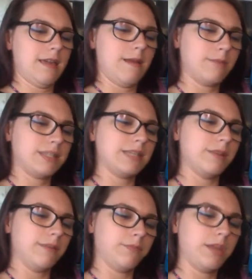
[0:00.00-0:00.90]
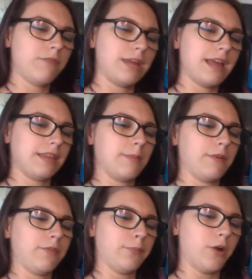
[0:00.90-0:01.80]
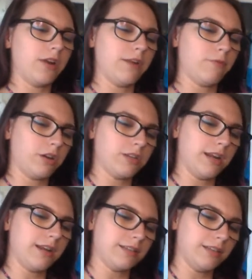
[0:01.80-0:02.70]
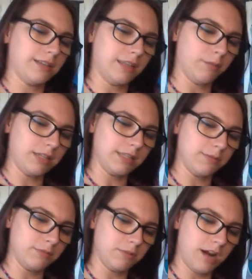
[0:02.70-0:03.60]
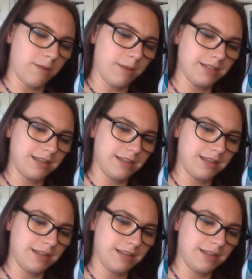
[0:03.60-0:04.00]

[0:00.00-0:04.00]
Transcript: But we had like a bit of a party at work today to celebrate someone's retirement.